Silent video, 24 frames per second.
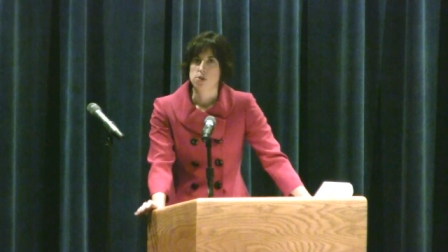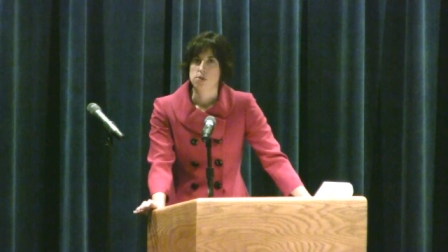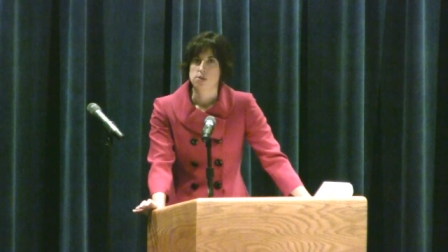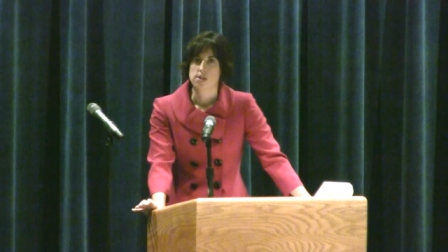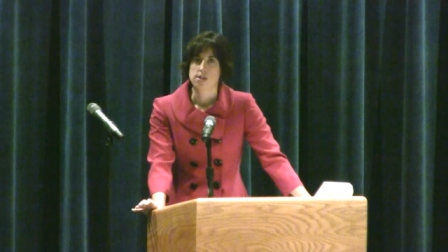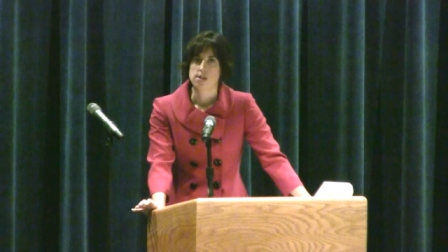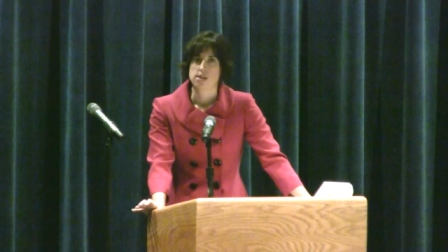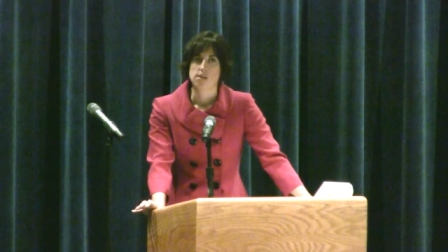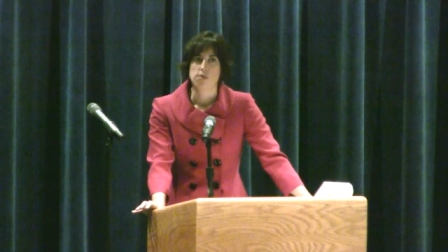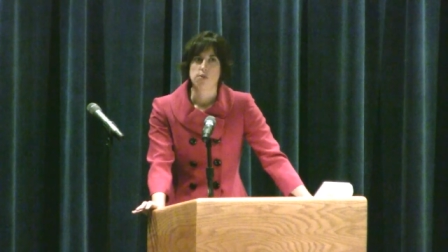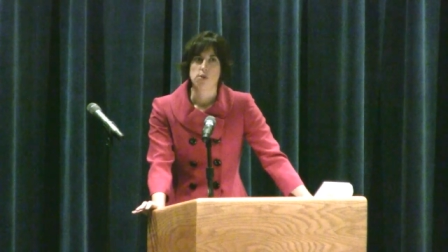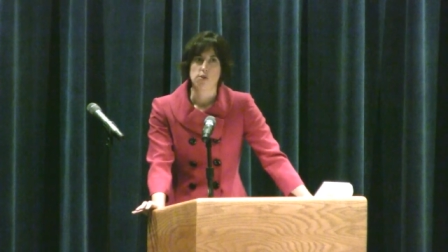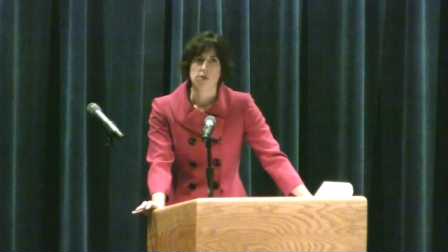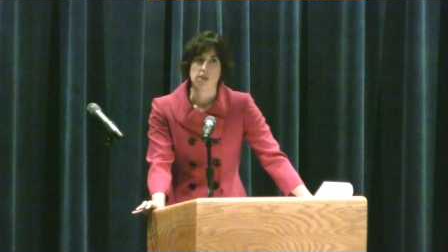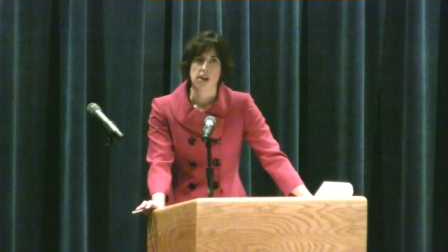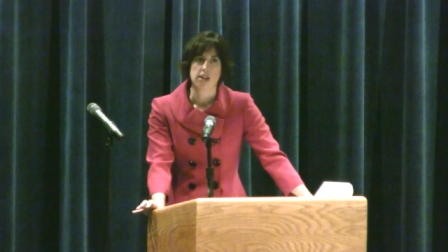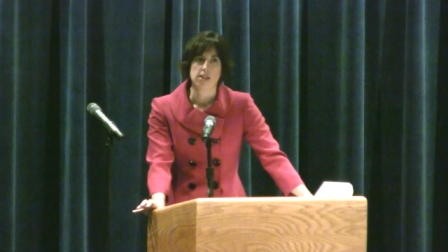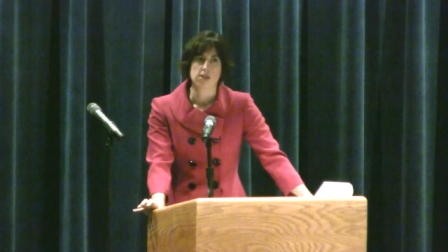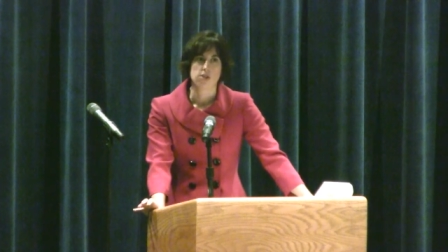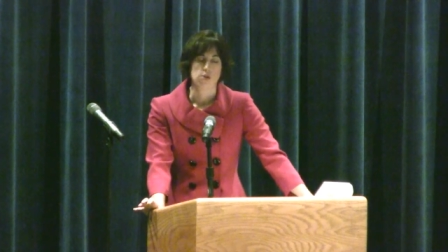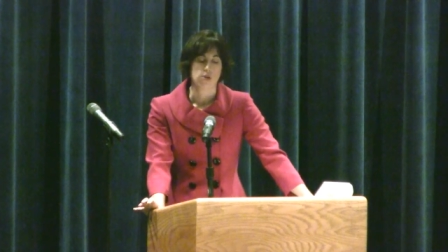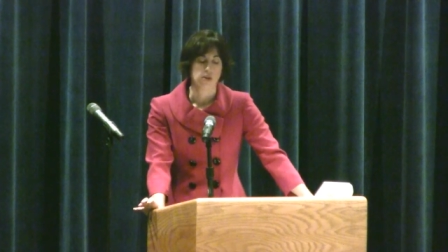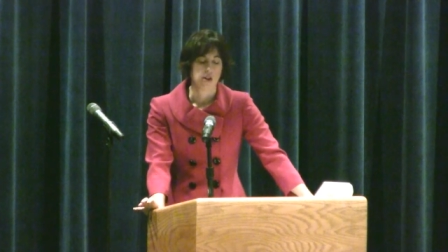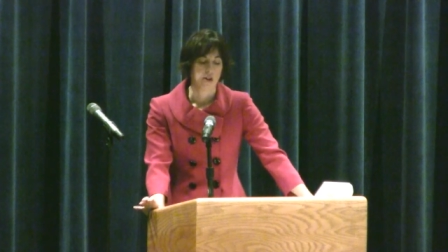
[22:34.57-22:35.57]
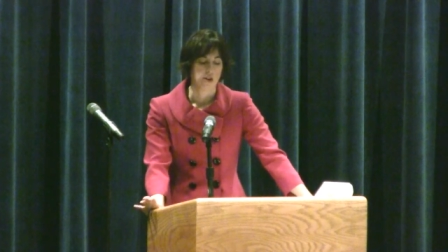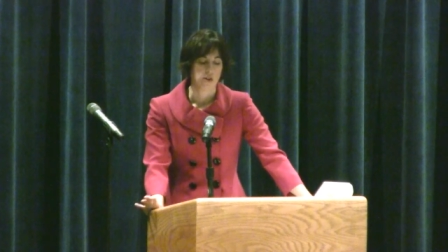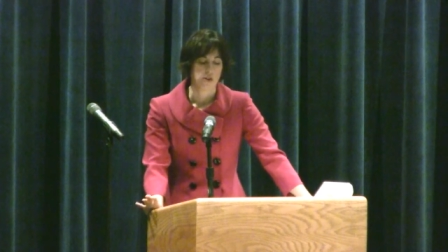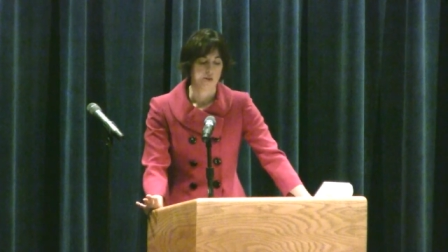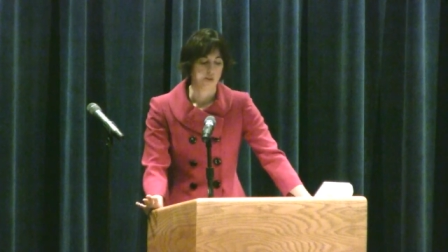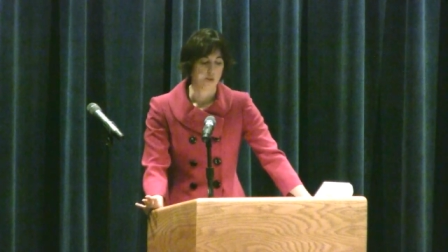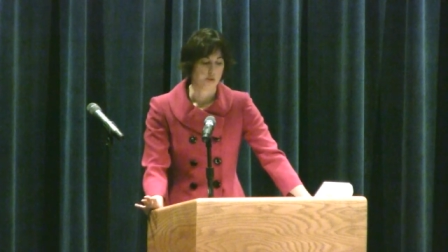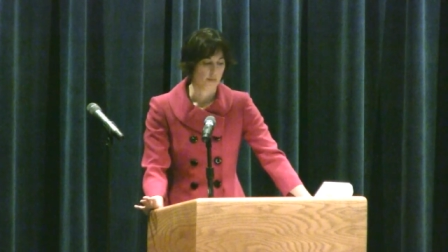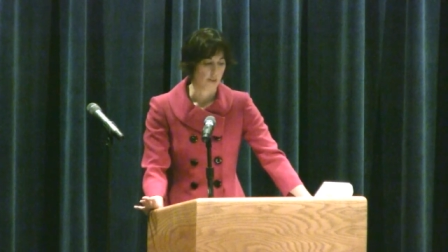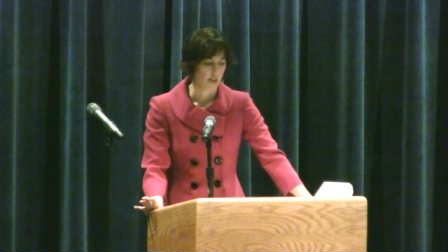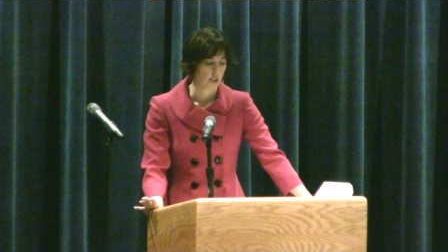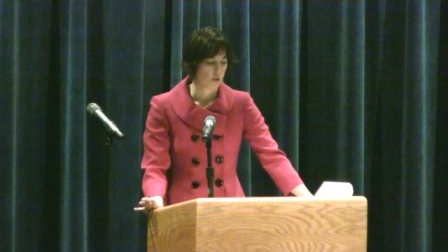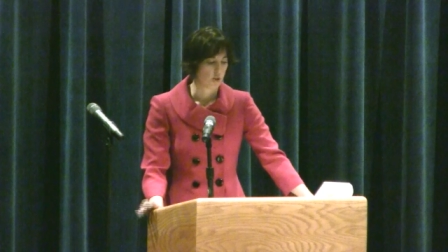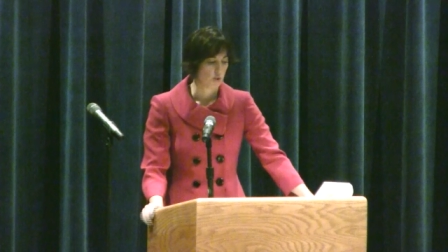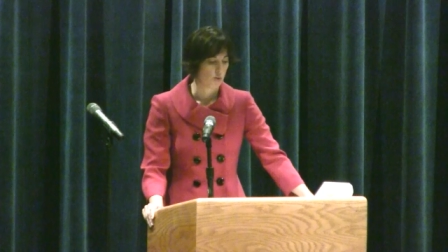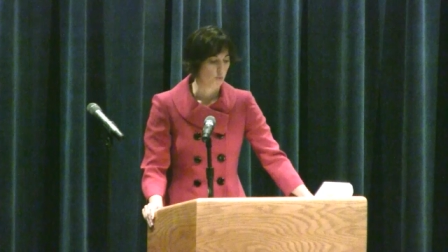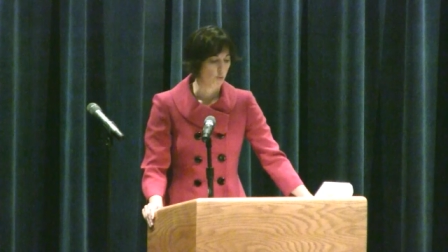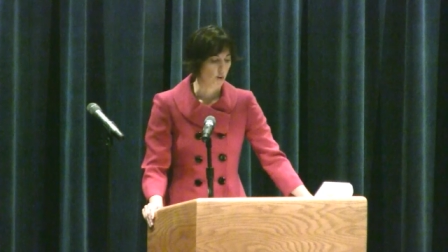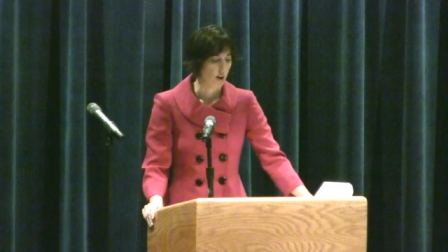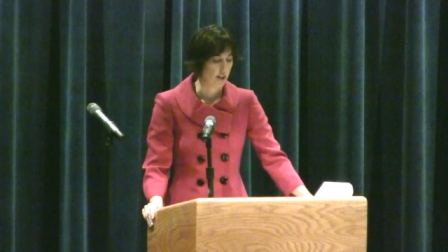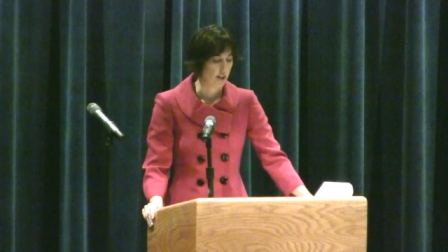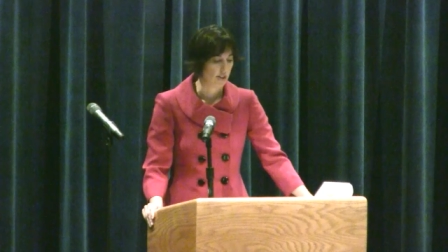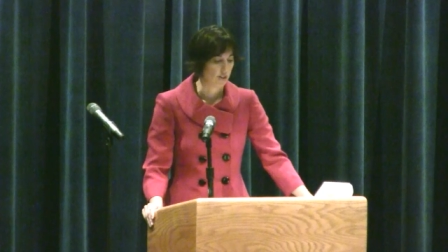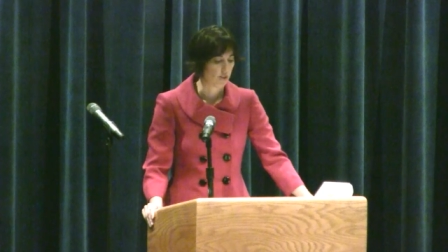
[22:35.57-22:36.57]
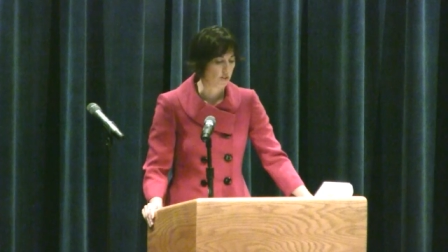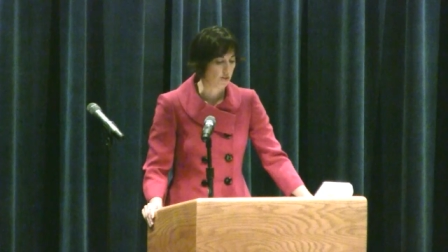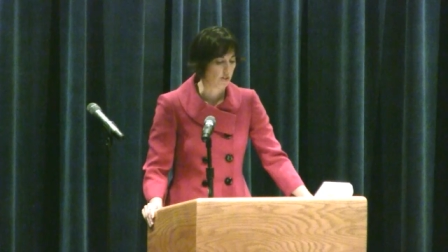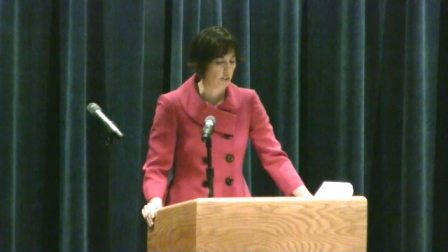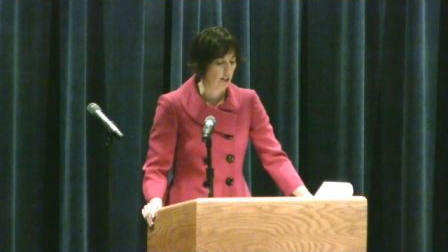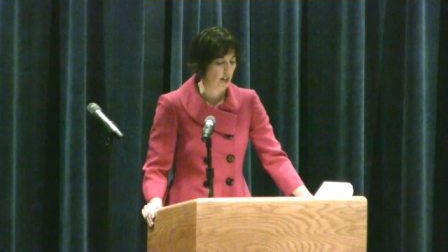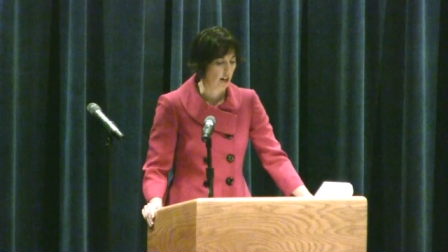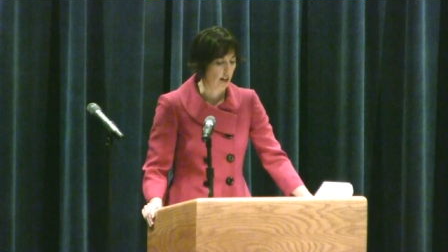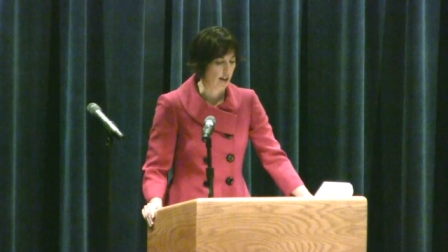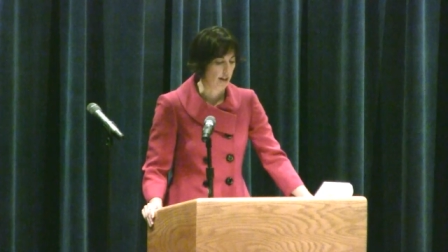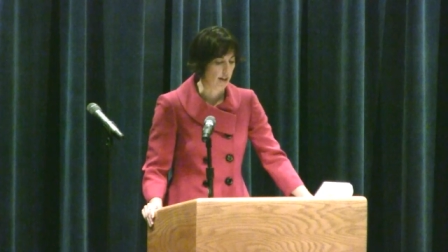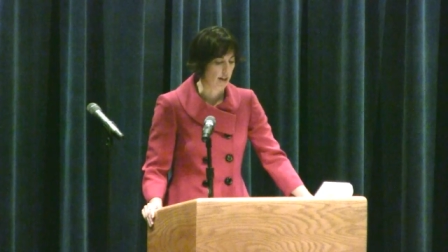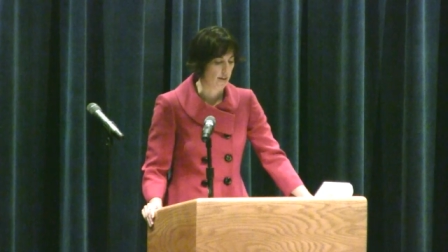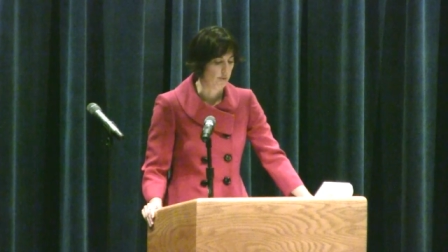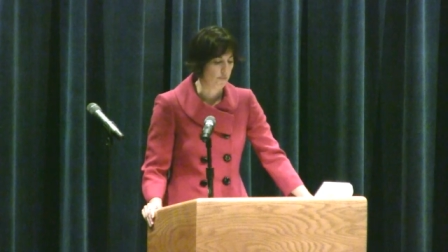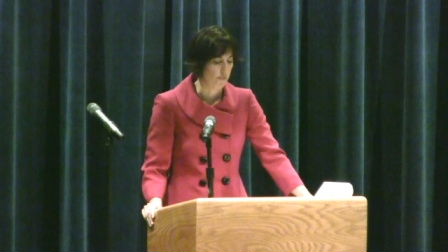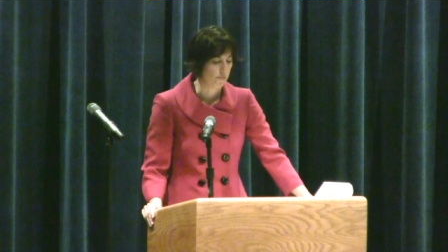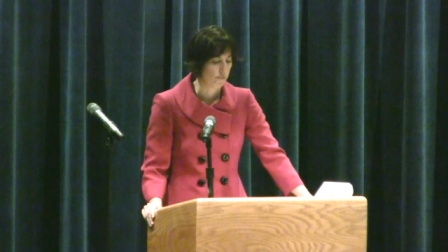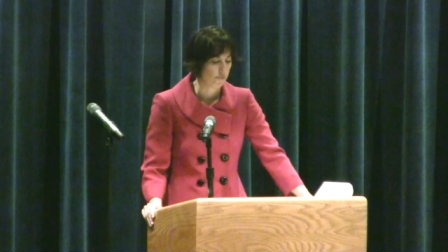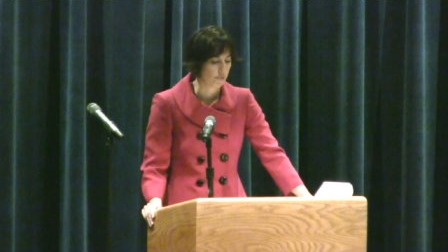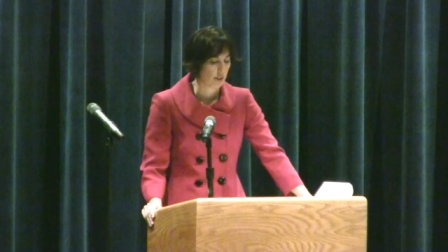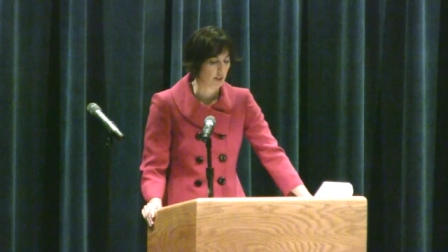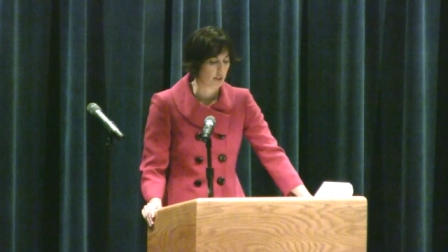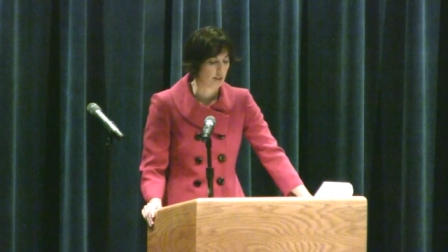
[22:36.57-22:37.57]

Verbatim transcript: who is a civil rights lawyer who's much wiser than I am,